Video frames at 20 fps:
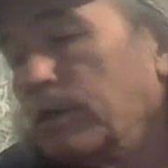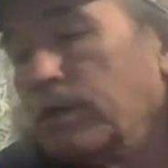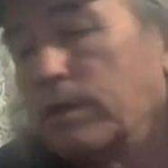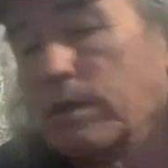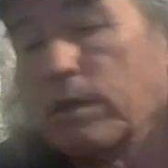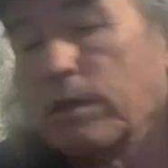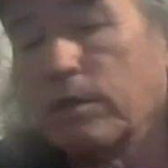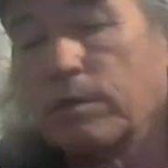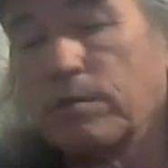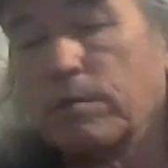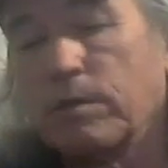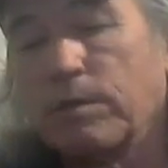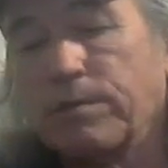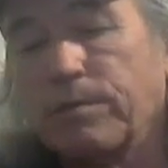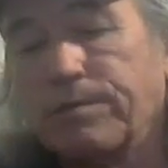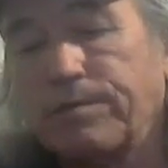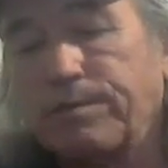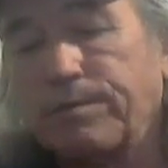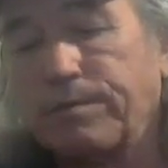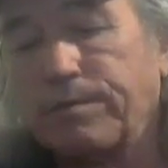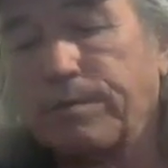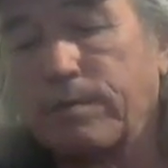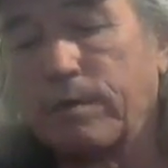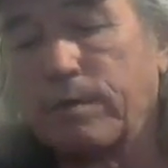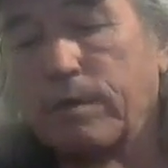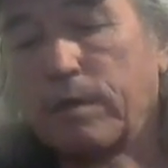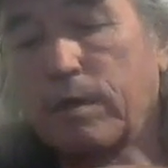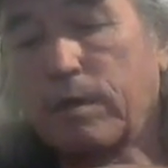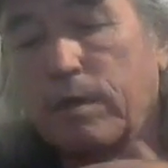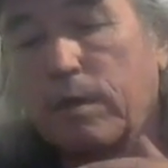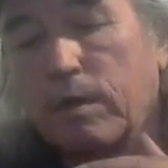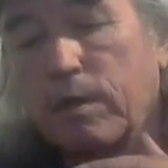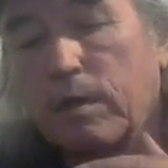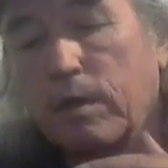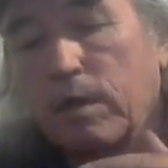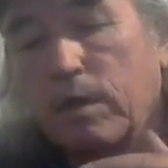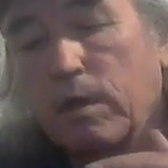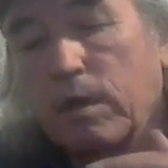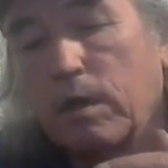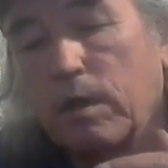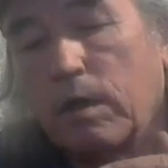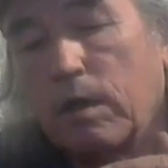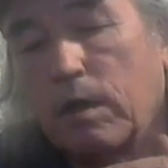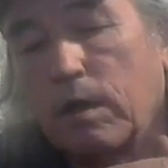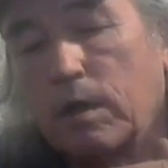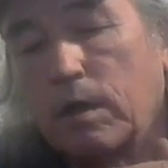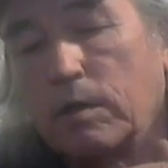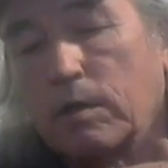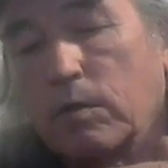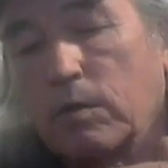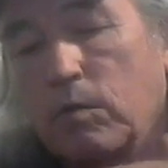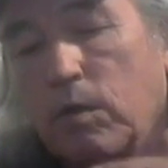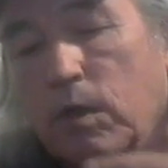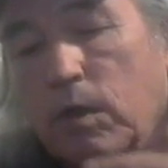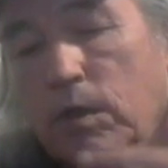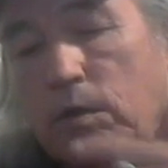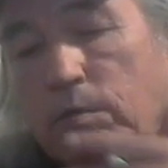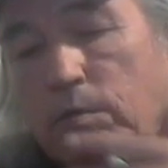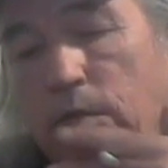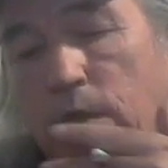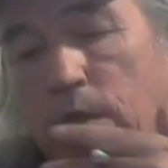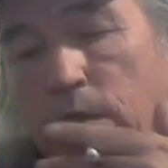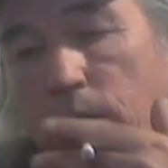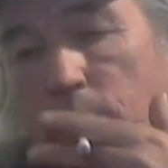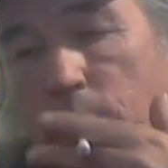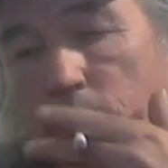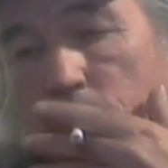else, Melton. Alright, so watch Melton.